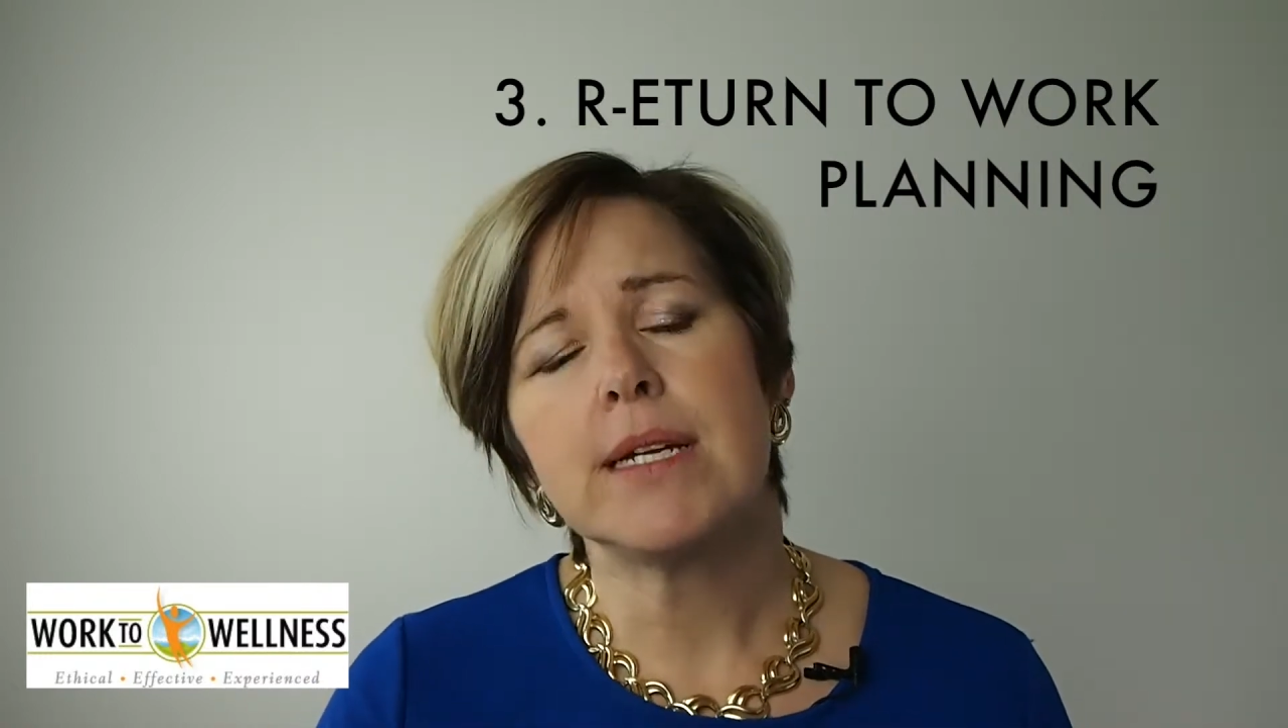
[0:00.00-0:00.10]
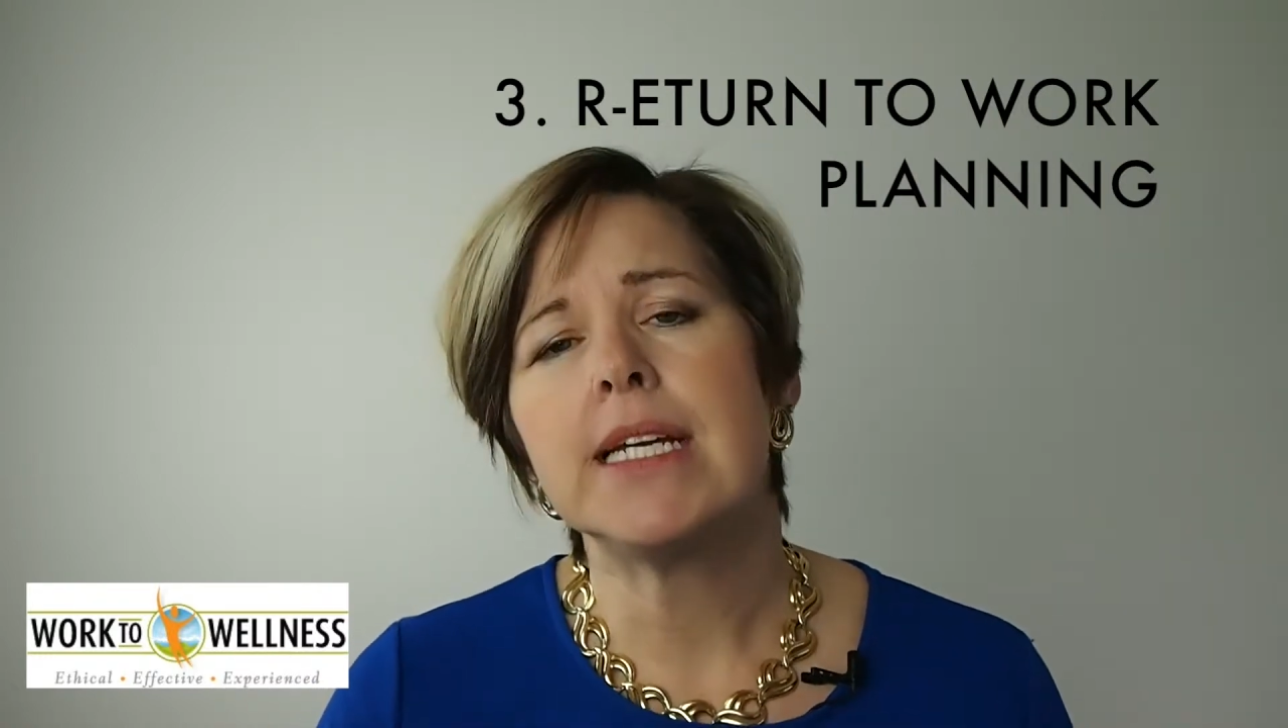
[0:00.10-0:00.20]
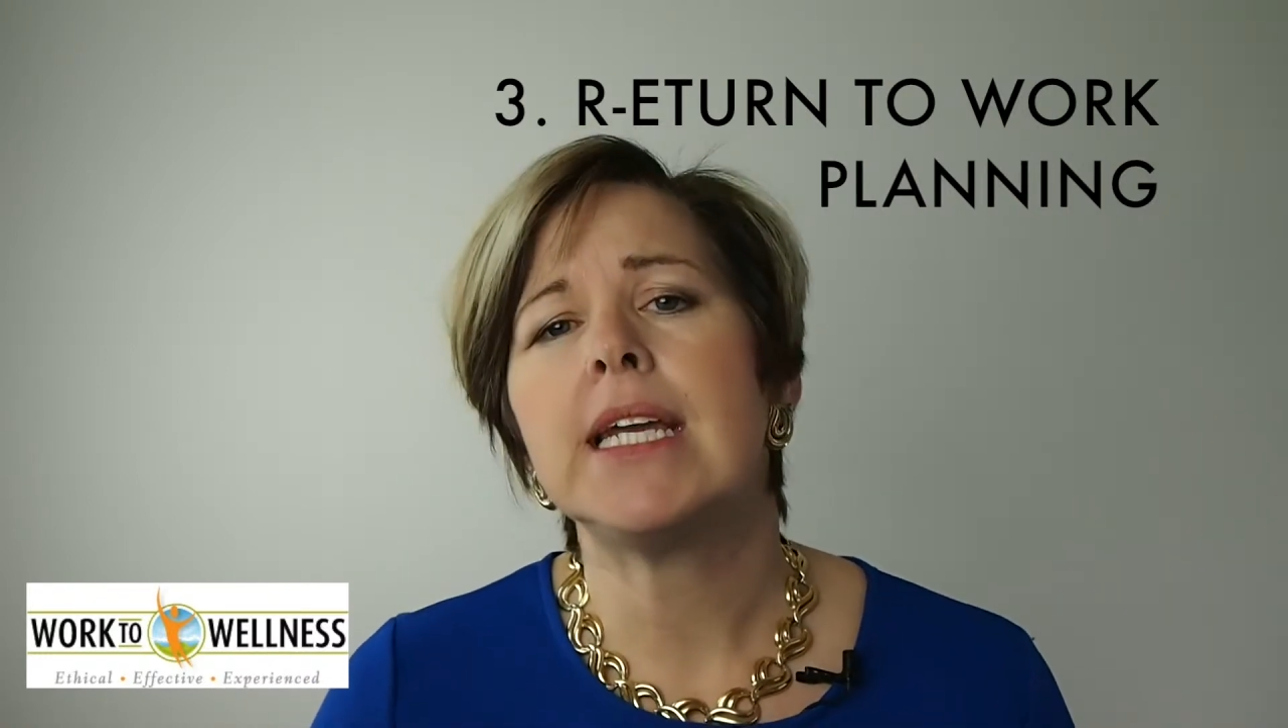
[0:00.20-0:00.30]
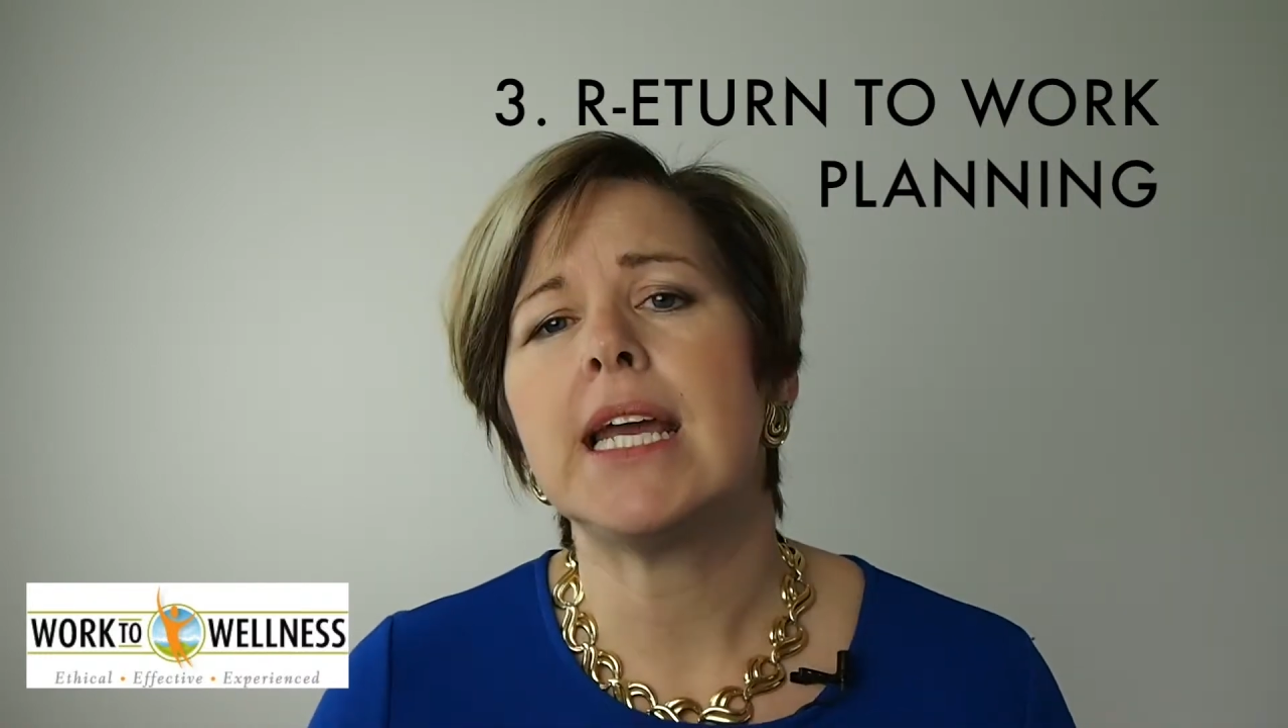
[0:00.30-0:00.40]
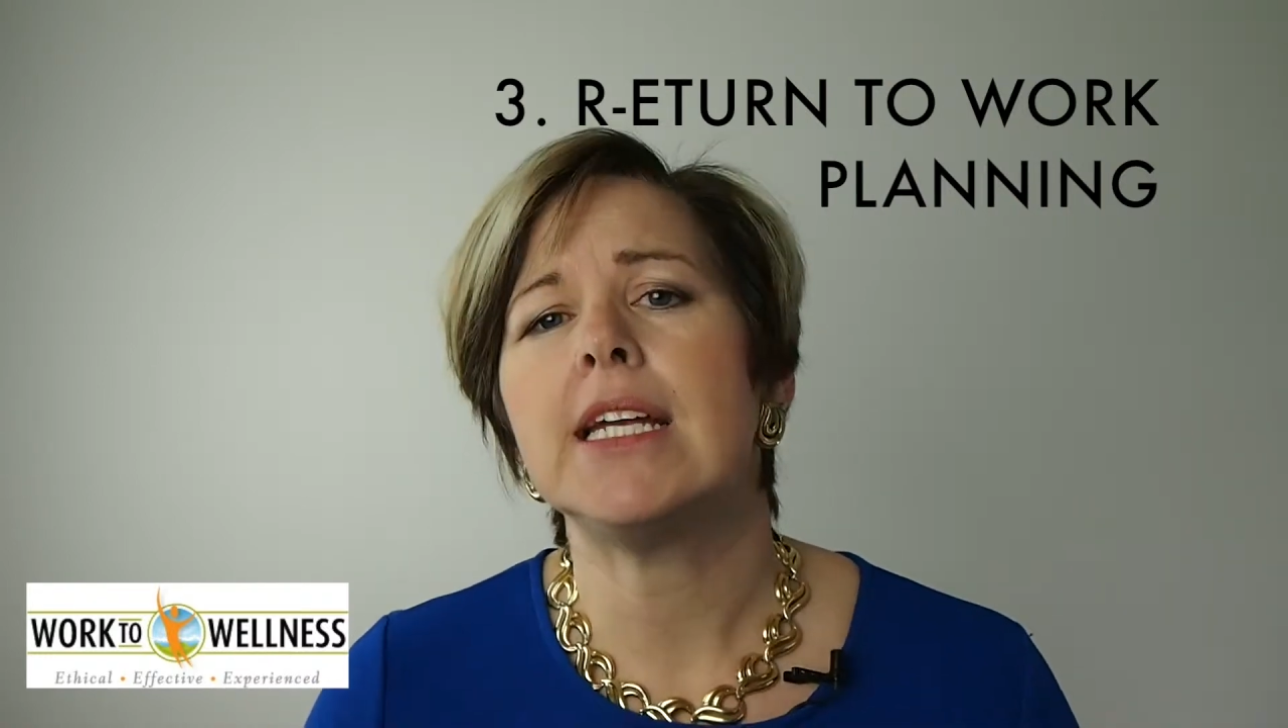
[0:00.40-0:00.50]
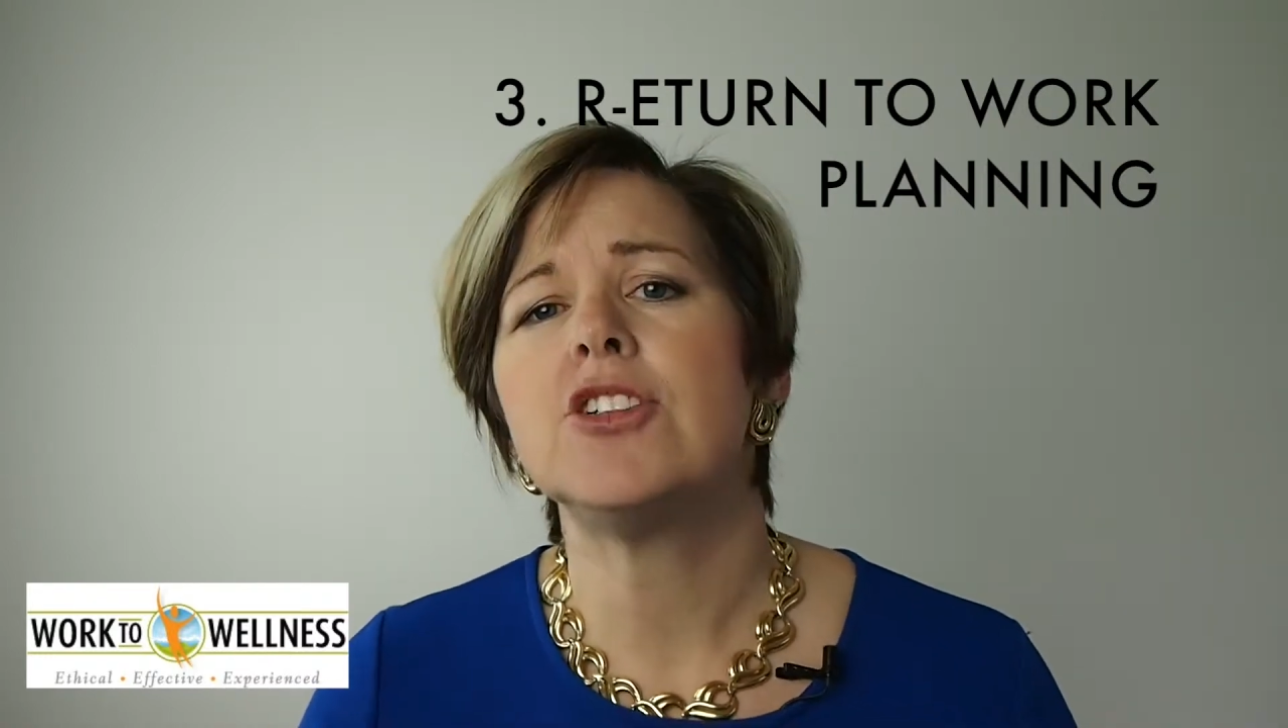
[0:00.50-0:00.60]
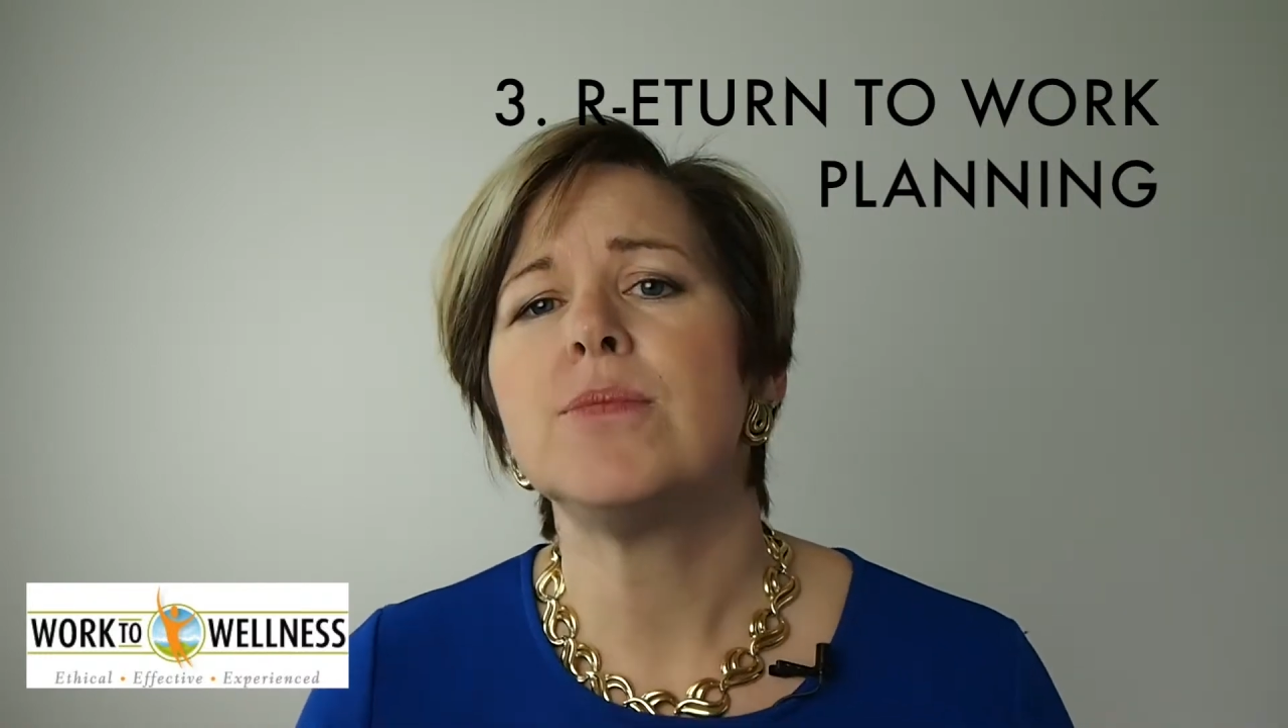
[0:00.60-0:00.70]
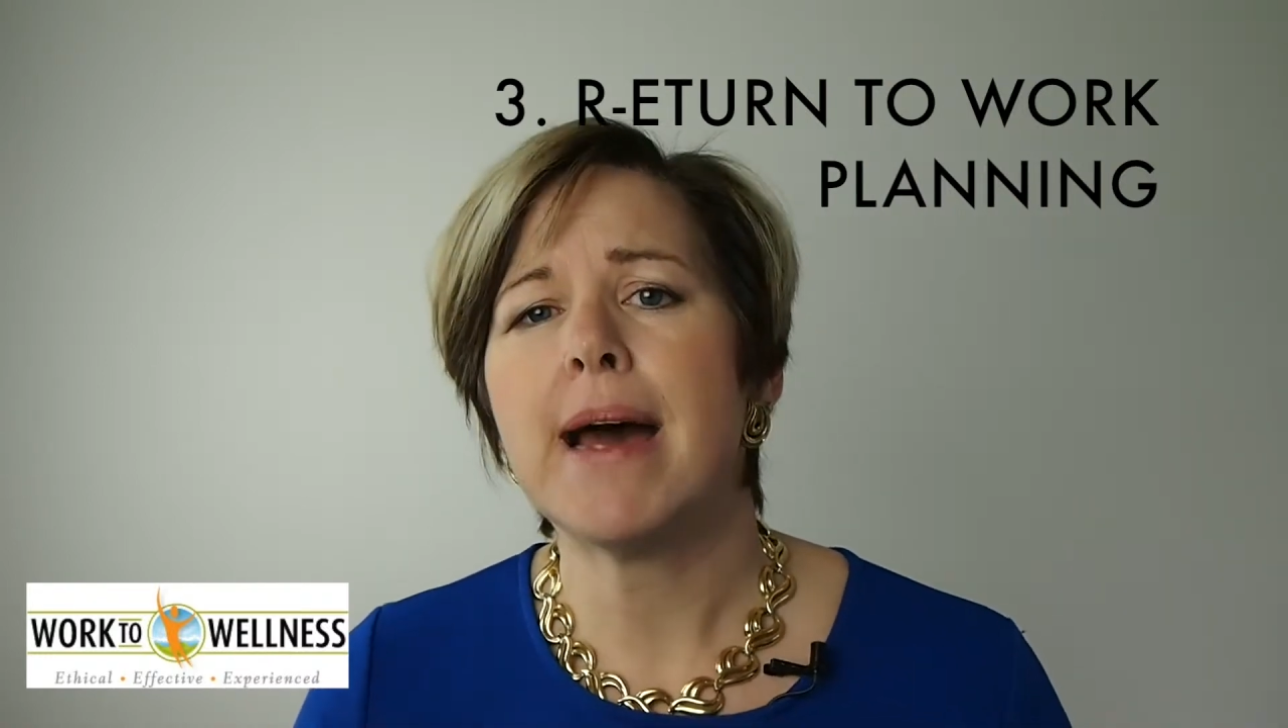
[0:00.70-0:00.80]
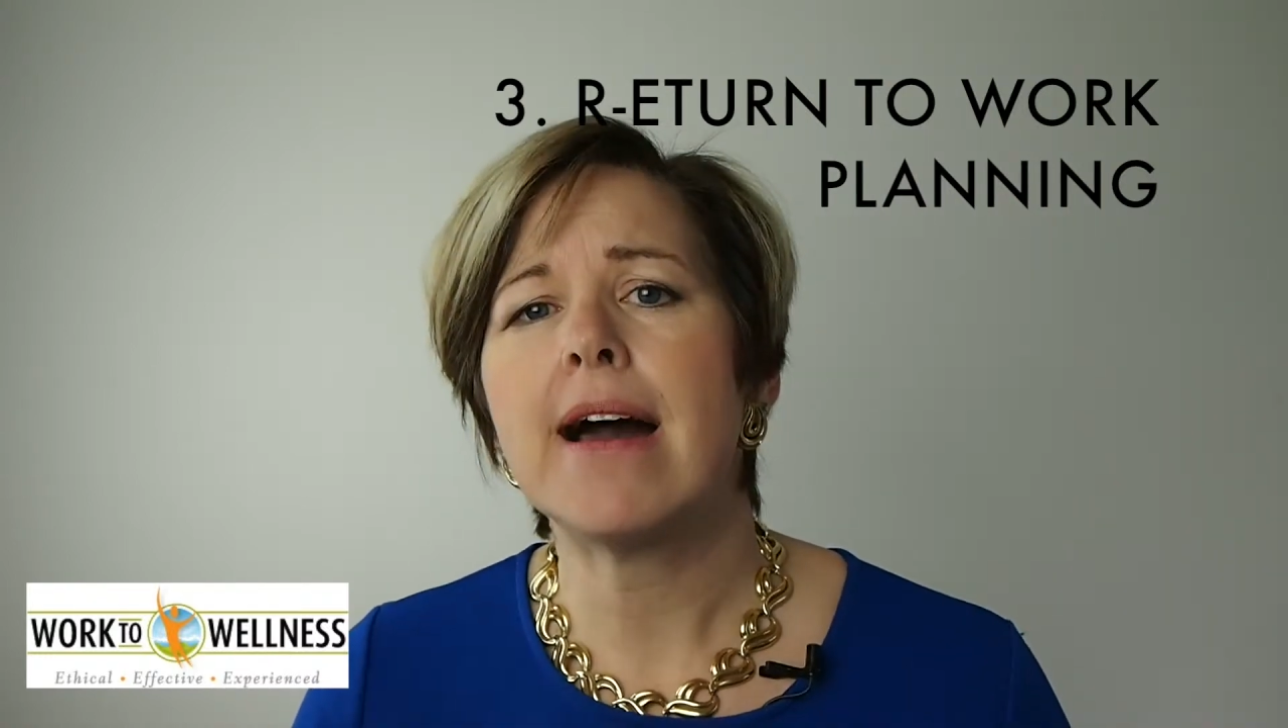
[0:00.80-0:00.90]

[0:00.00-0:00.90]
re-engaged